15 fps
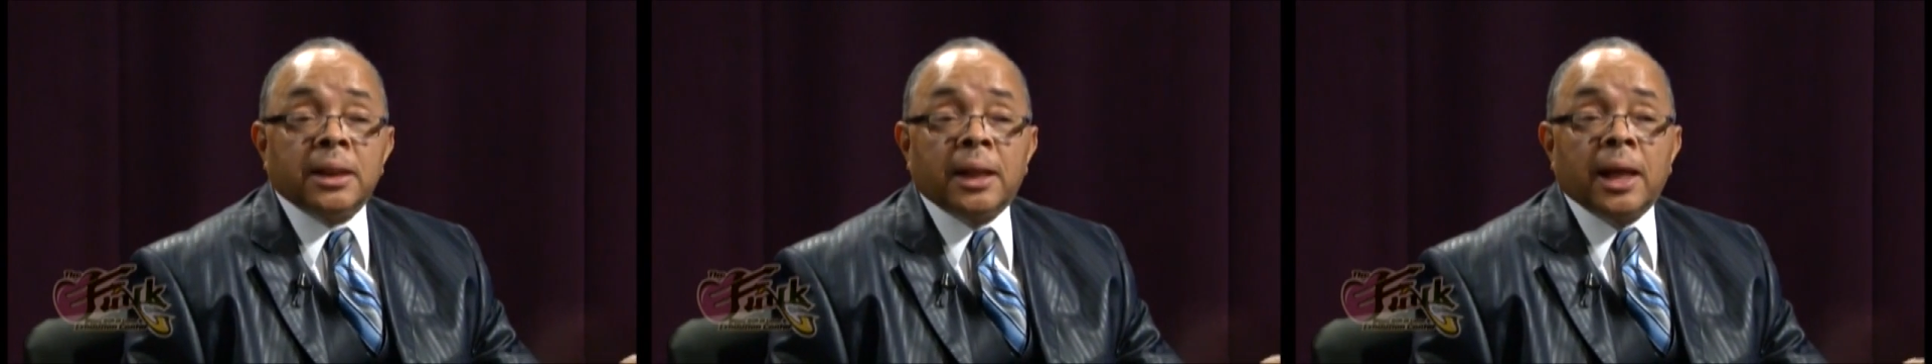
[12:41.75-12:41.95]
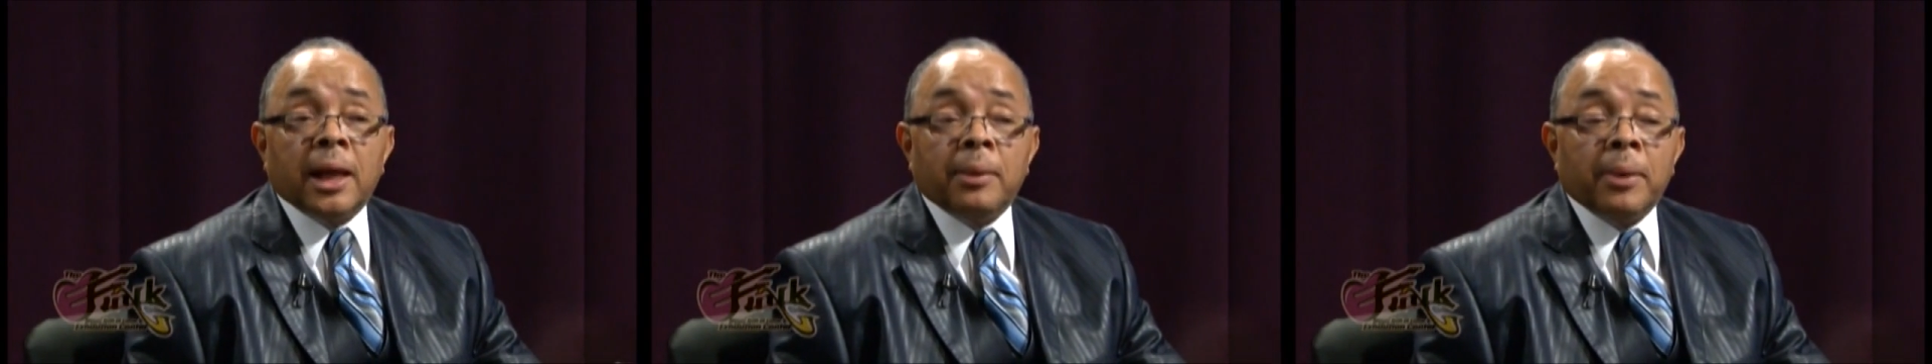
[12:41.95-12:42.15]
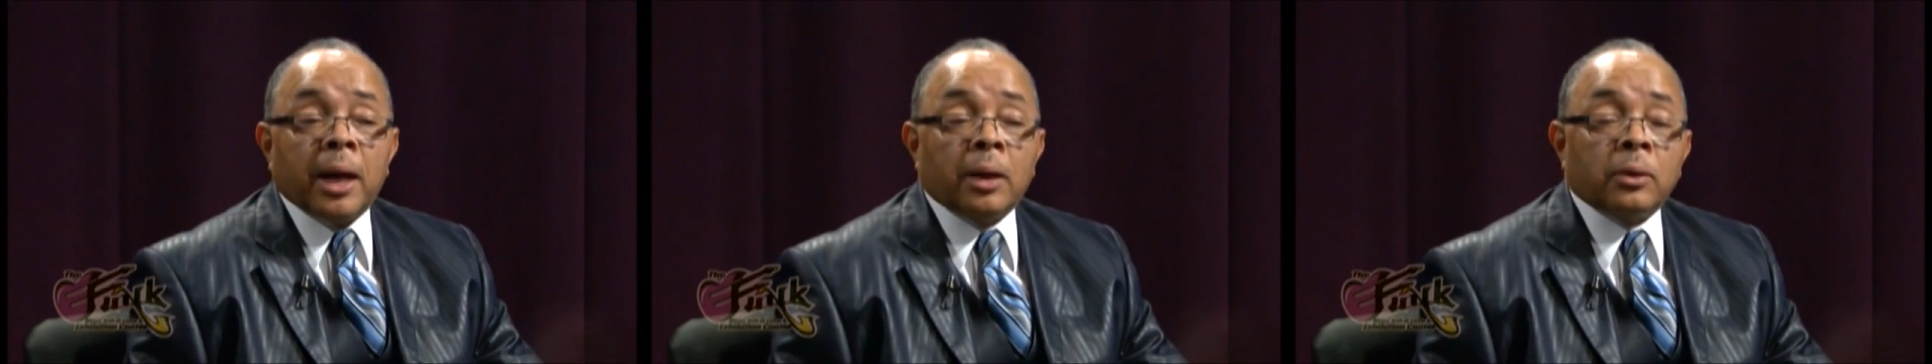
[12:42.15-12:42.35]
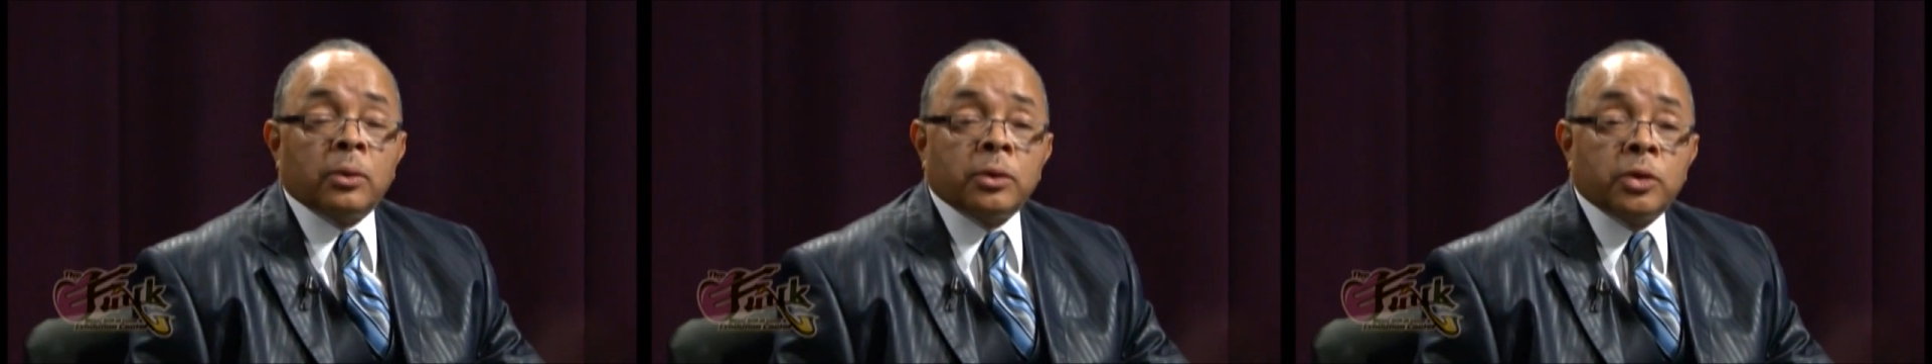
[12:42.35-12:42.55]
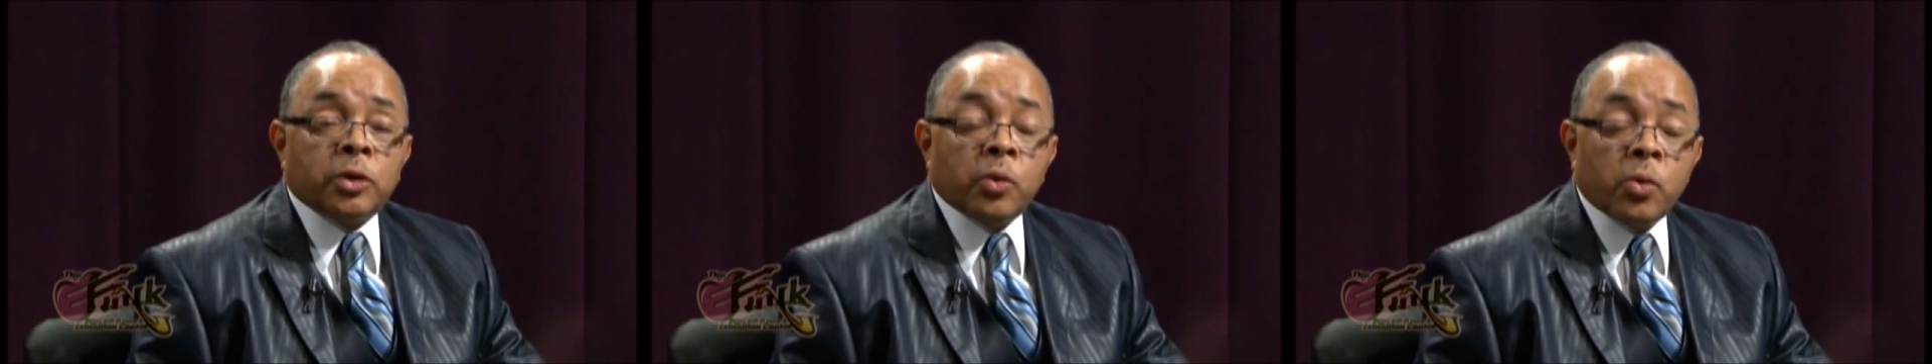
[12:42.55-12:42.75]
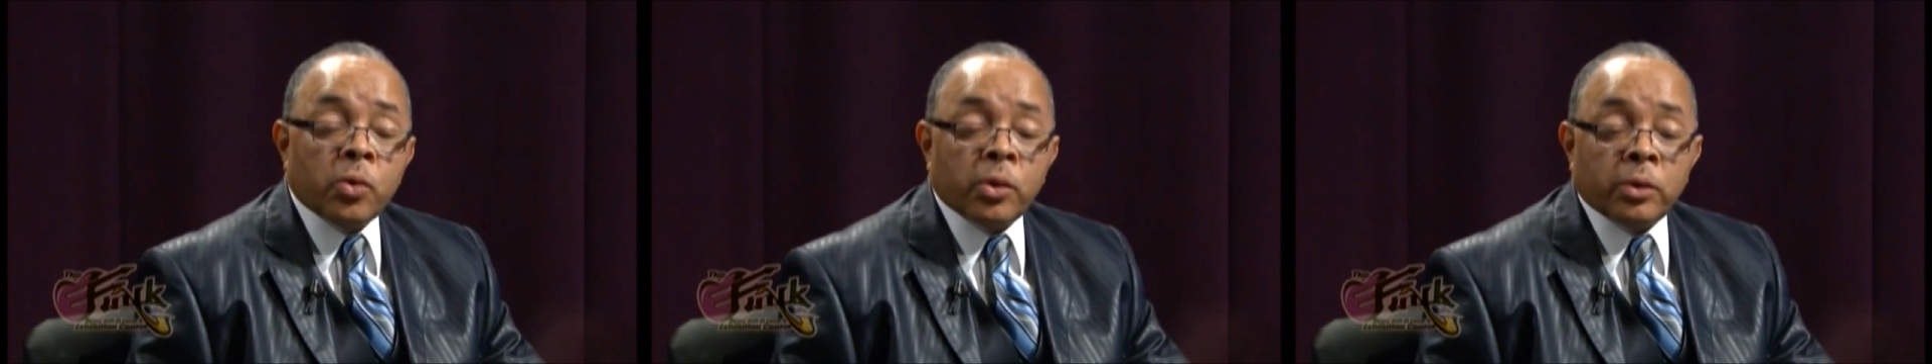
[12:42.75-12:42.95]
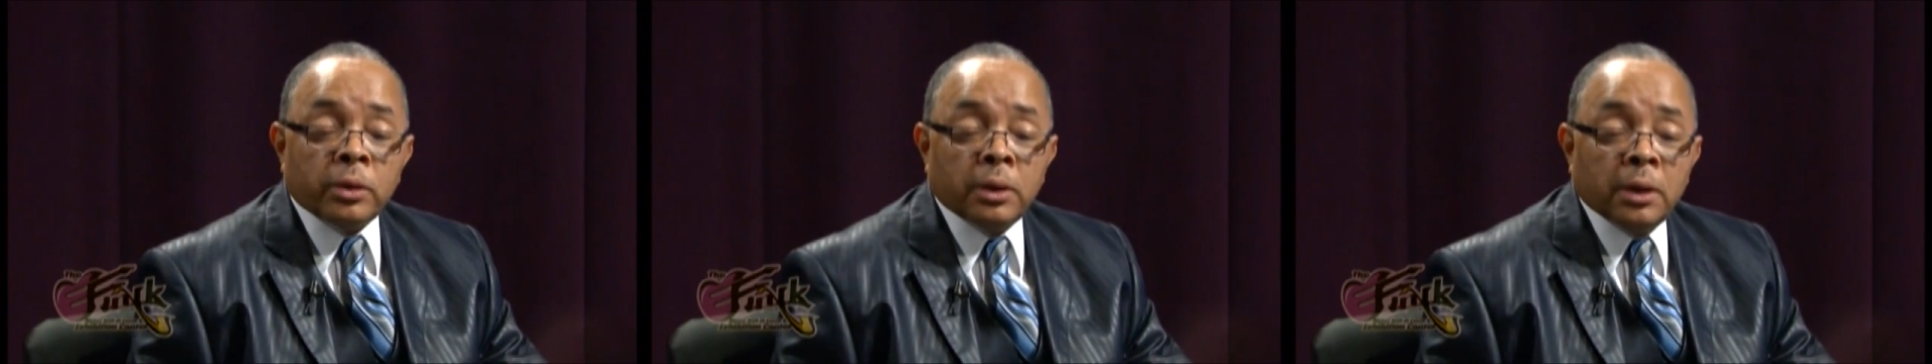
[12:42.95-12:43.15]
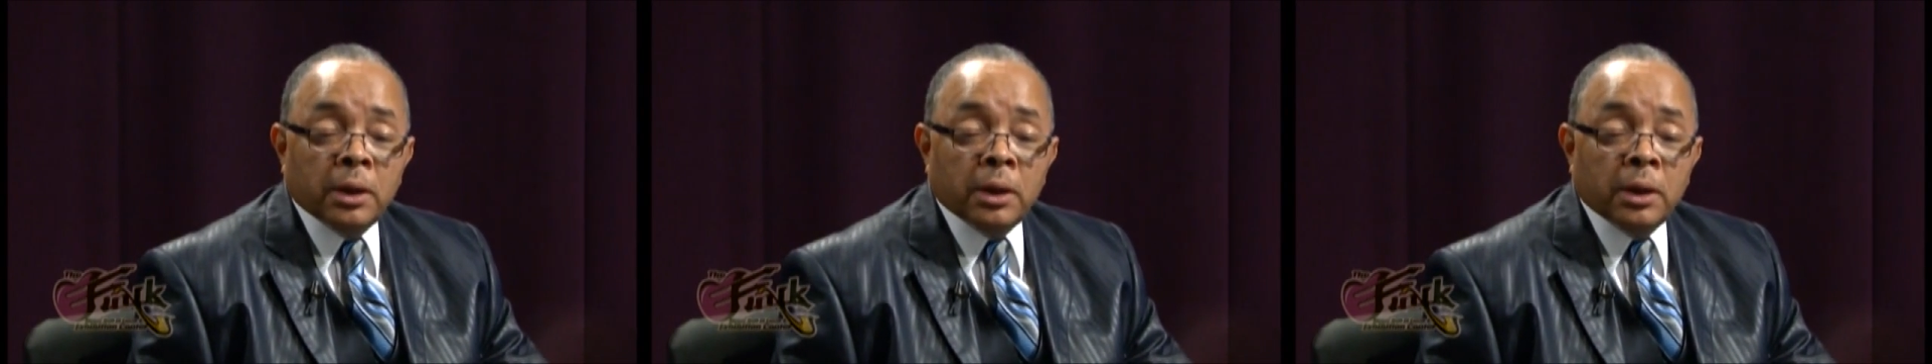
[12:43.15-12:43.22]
came out on tour,